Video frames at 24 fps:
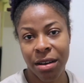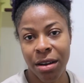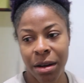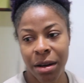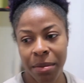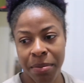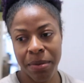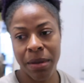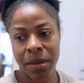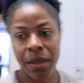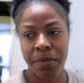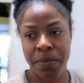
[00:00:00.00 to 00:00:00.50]

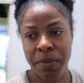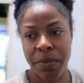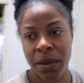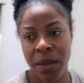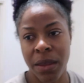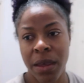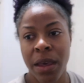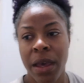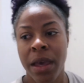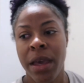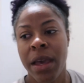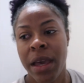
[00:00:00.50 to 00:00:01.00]
RPP.
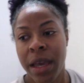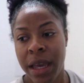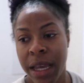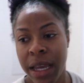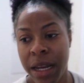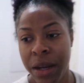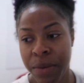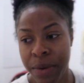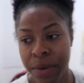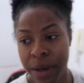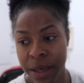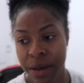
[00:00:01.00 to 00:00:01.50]

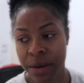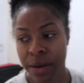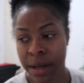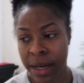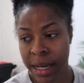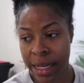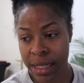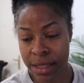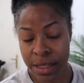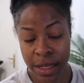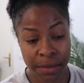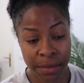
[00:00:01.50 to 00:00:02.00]
Anyway, you
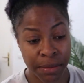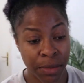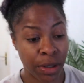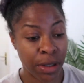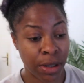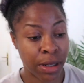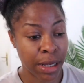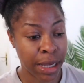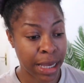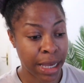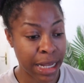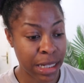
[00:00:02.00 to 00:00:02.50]
guys, so I'm
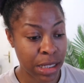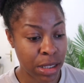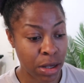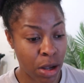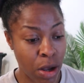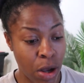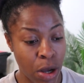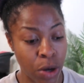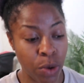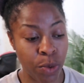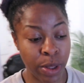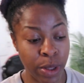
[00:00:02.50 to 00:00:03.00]
gonna get
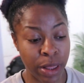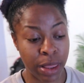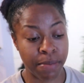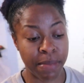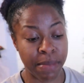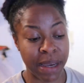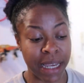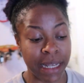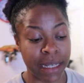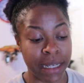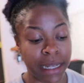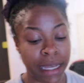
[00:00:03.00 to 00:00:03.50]
on with
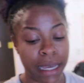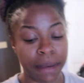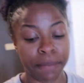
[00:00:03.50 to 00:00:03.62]
my day.